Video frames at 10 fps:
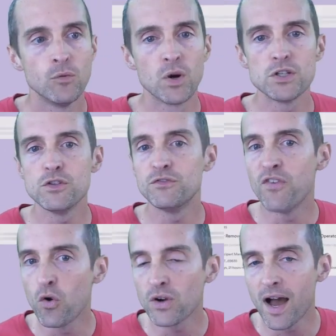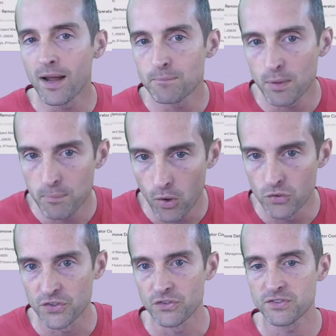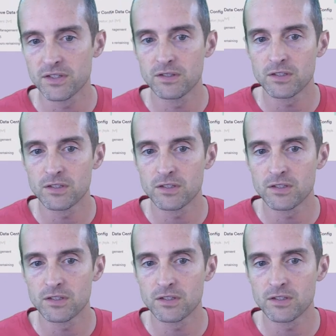when you vote on proposals.